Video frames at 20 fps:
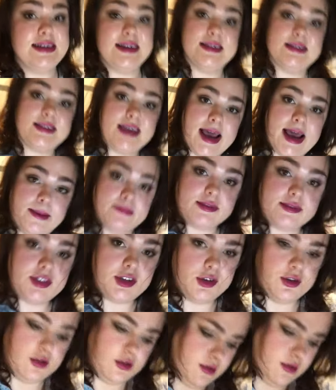attempt
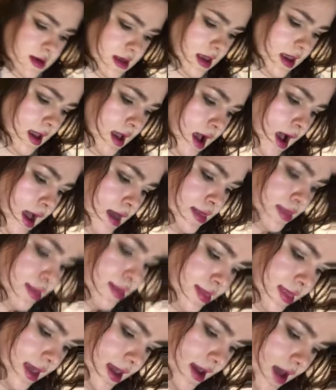to, I think